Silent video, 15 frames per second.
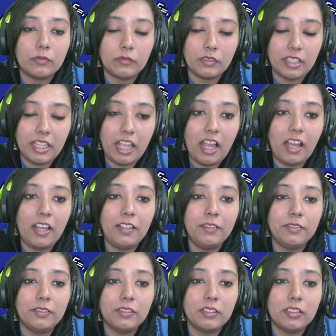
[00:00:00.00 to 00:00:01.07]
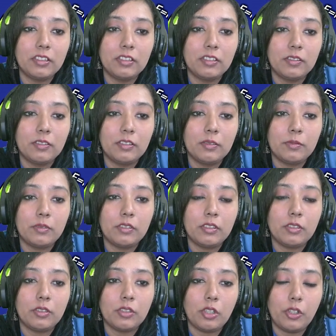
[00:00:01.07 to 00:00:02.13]
Yeah.
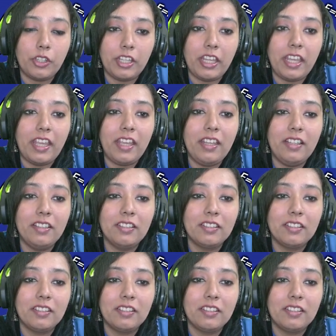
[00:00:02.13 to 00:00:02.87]
Okay.